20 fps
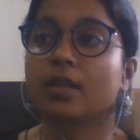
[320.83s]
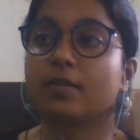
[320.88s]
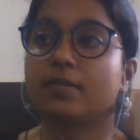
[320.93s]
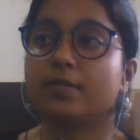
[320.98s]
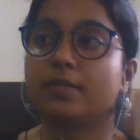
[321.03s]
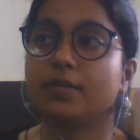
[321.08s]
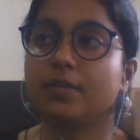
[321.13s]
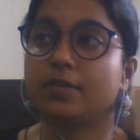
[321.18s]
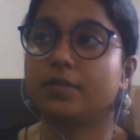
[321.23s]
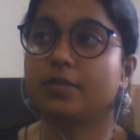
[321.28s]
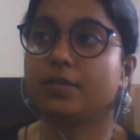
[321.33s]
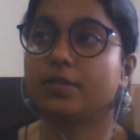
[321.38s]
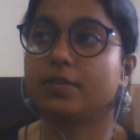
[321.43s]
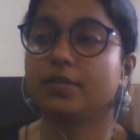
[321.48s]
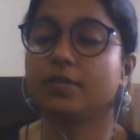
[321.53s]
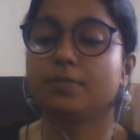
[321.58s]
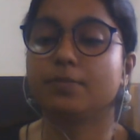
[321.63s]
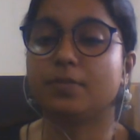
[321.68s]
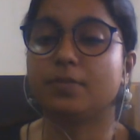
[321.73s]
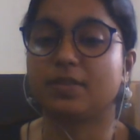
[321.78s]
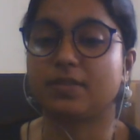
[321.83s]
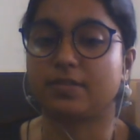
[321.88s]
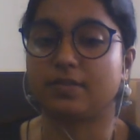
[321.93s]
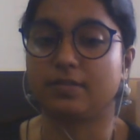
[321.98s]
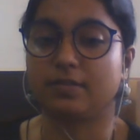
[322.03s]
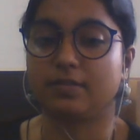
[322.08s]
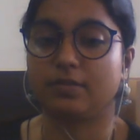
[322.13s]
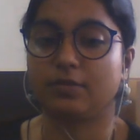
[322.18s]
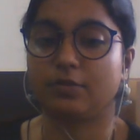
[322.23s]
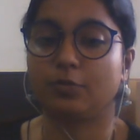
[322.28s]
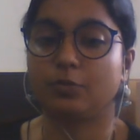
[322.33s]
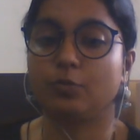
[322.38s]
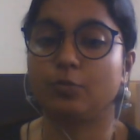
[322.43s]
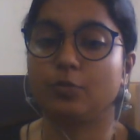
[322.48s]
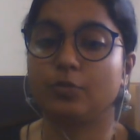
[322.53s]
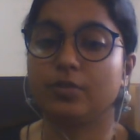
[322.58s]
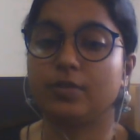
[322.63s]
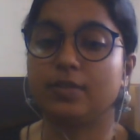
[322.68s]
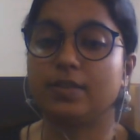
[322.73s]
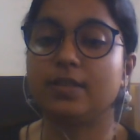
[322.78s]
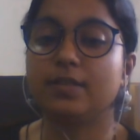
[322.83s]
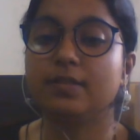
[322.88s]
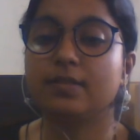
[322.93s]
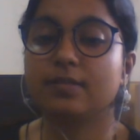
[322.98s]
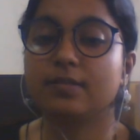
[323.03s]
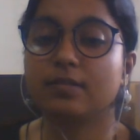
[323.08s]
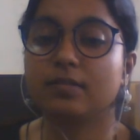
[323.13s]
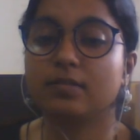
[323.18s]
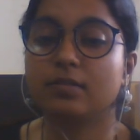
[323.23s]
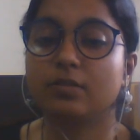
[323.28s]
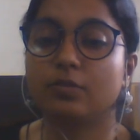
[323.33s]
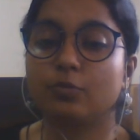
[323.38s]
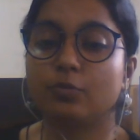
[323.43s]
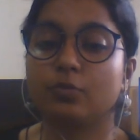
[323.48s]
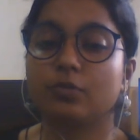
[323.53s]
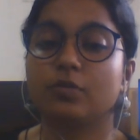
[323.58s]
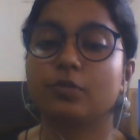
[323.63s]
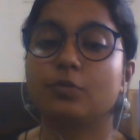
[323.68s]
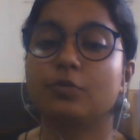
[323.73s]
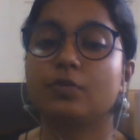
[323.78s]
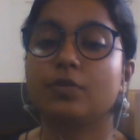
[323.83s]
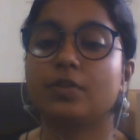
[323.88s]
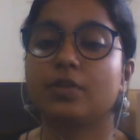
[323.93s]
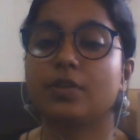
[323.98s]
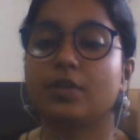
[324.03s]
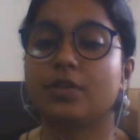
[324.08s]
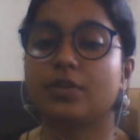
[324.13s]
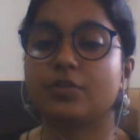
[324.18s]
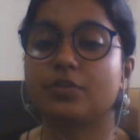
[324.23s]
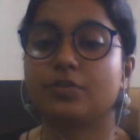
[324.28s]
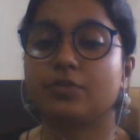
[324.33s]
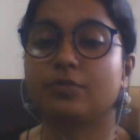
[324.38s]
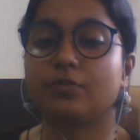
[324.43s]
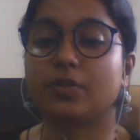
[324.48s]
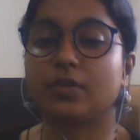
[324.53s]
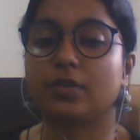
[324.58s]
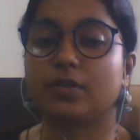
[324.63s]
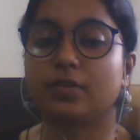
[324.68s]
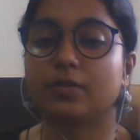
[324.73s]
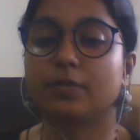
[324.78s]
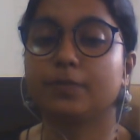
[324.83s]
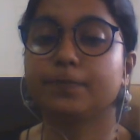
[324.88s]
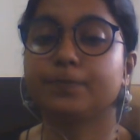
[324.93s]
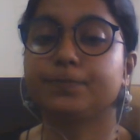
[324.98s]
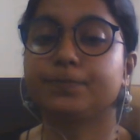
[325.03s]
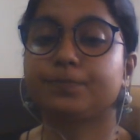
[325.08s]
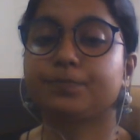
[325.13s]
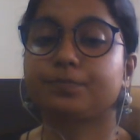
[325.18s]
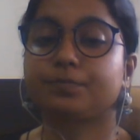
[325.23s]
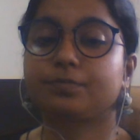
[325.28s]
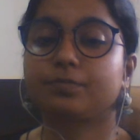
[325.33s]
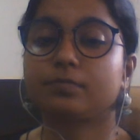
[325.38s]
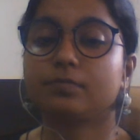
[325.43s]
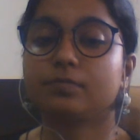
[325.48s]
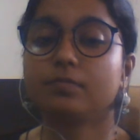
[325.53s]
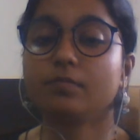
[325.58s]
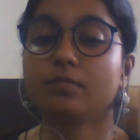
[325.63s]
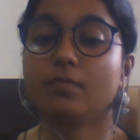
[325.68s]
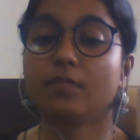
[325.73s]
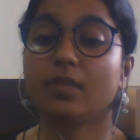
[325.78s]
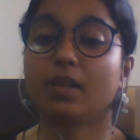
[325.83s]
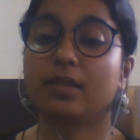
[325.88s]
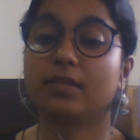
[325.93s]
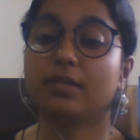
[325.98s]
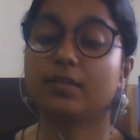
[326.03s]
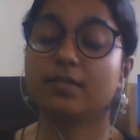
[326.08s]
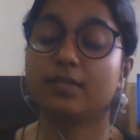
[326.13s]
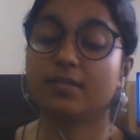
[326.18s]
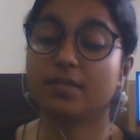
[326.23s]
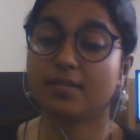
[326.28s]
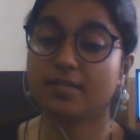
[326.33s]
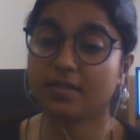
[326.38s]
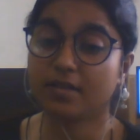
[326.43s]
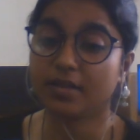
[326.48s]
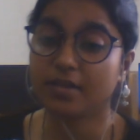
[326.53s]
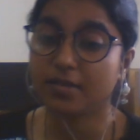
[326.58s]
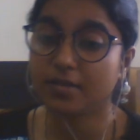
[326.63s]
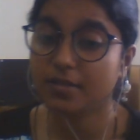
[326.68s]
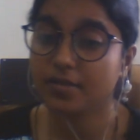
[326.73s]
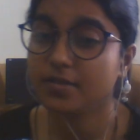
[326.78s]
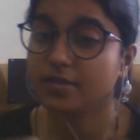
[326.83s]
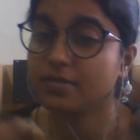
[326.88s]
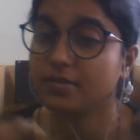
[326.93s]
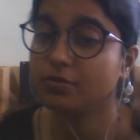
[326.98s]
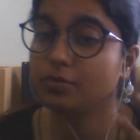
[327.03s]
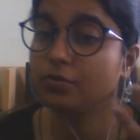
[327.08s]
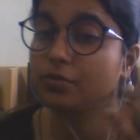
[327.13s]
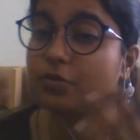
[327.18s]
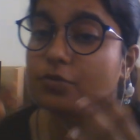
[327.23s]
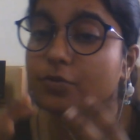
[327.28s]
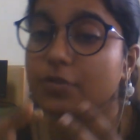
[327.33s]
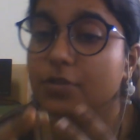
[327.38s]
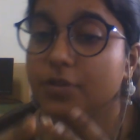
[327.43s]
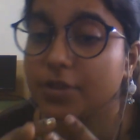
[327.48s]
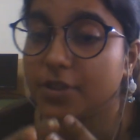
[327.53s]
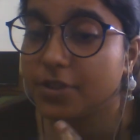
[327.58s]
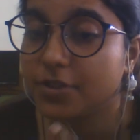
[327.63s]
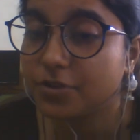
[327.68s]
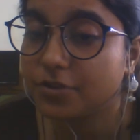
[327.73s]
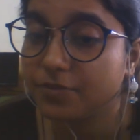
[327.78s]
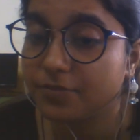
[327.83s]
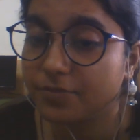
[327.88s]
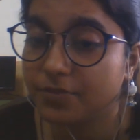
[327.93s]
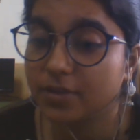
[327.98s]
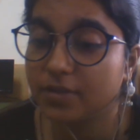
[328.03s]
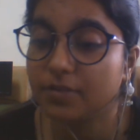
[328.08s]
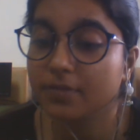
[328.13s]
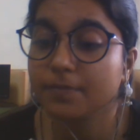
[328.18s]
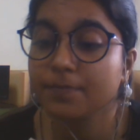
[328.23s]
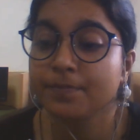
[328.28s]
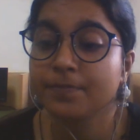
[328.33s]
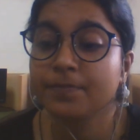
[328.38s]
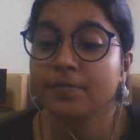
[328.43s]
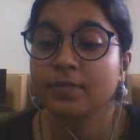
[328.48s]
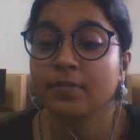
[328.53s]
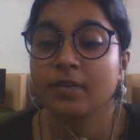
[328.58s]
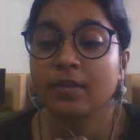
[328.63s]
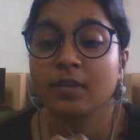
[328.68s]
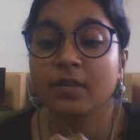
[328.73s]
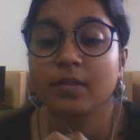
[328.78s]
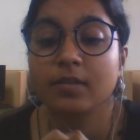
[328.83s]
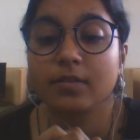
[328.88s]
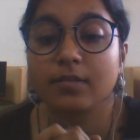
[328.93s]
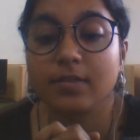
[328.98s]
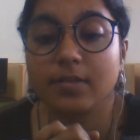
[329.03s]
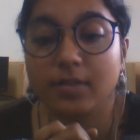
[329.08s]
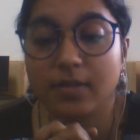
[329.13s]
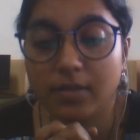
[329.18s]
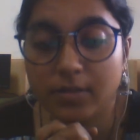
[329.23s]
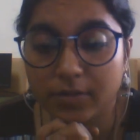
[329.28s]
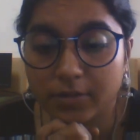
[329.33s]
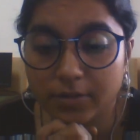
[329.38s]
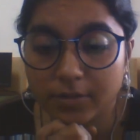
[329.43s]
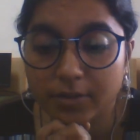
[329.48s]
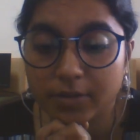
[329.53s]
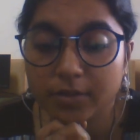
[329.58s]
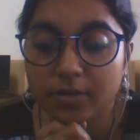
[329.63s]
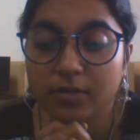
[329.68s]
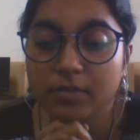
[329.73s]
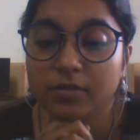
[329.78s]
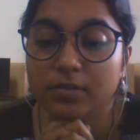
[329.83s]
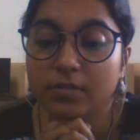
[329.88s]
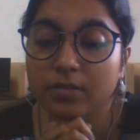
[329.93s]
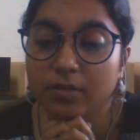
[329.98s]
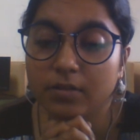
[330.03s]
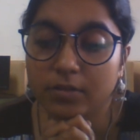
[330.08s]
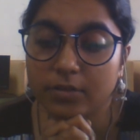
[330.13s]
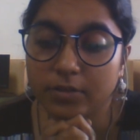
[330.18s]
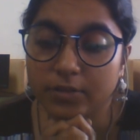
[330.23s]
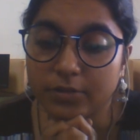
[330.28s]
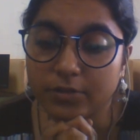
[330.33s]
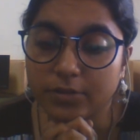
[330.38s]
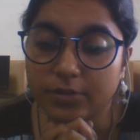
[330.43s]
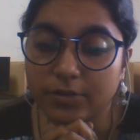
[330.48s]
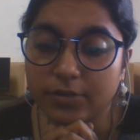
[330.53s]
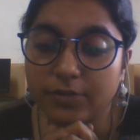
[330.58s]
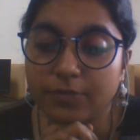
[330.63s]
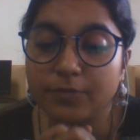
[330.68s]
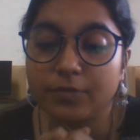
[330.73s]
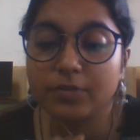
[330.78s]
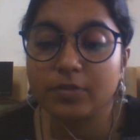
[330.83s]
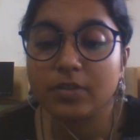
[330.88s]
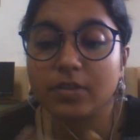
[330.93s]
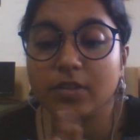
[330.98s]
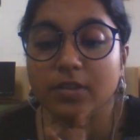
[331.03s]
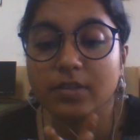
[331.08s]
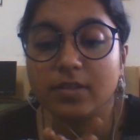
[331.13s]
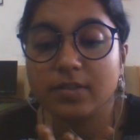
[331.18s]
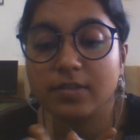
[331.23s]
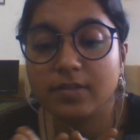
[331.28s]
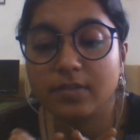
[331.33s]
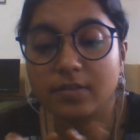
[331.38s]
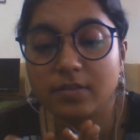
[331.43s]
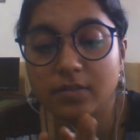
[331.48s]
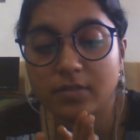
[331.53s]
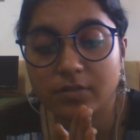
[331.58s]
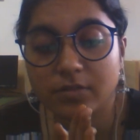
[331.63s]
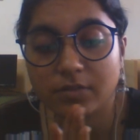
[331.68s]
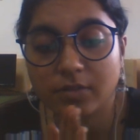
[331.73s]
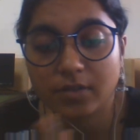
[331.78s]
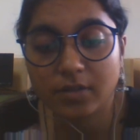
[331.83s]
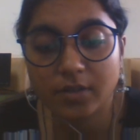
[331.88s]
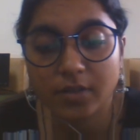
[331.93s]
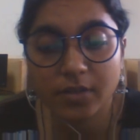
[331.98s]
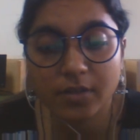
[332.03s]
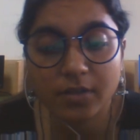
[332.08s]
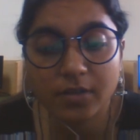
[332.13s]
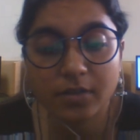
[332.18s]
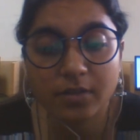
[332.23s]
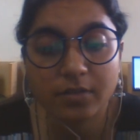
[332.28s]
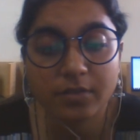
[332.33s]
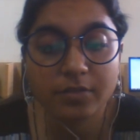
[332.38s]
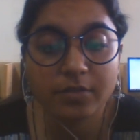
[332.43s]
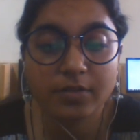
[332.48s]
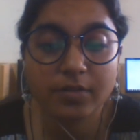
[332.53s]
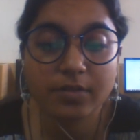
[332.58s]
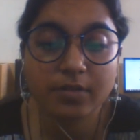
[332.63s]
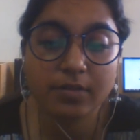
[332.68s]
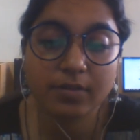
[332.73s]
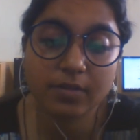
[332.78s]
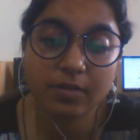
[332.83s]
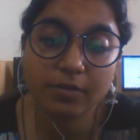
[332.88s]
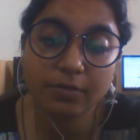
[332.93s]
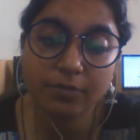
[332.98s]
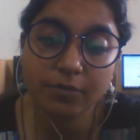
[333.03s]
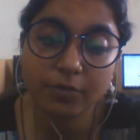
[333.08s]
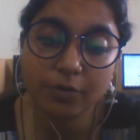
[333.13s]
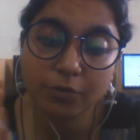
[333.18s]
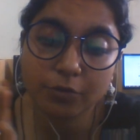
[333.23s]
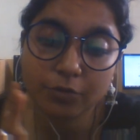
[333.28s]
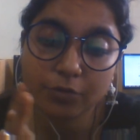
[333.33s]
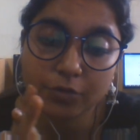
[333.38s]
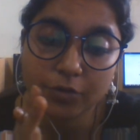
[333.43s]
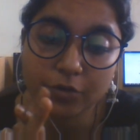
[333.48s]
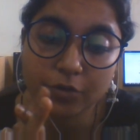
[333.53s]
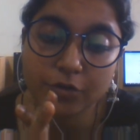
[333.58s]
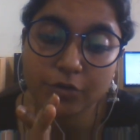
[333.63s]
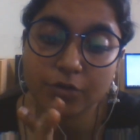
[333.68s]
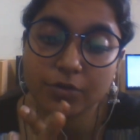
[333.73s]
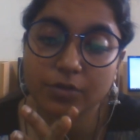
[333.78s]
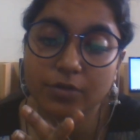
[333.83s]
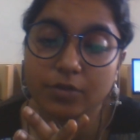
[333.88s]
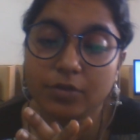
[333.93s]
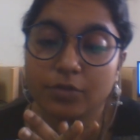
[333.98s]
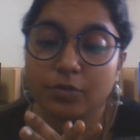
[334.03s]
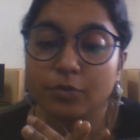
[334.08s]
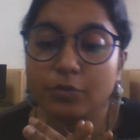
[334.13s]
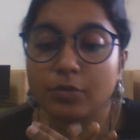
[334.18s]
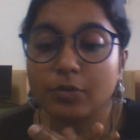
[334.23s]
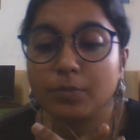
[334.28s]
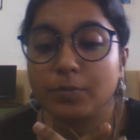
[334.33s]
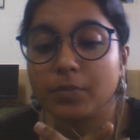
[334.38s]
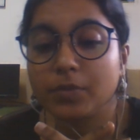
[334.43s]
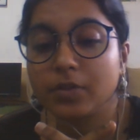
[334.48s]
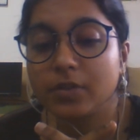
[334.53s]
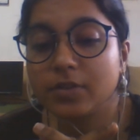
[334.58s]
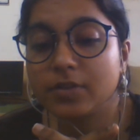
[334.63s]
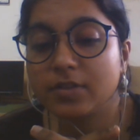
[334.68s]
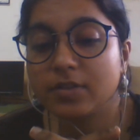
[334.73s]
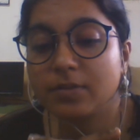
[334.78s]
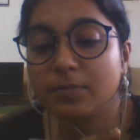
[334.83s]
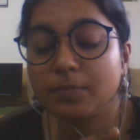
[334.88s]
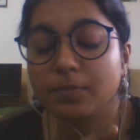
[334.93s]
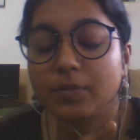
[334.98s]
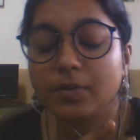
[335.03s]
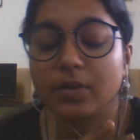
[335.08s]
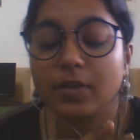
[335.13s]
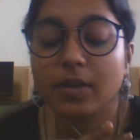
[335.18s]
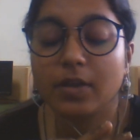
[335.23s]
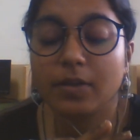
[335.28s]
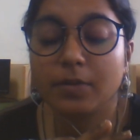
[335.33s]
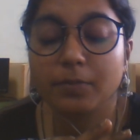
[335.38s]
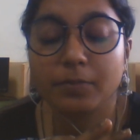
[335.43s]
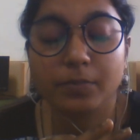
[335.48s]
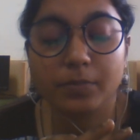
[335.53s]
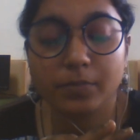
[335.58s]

ciliary muscles. So these are also attached with this sclera is also attached with the ciliary arteries. These ciliary arteries give nutrition to the blood supply,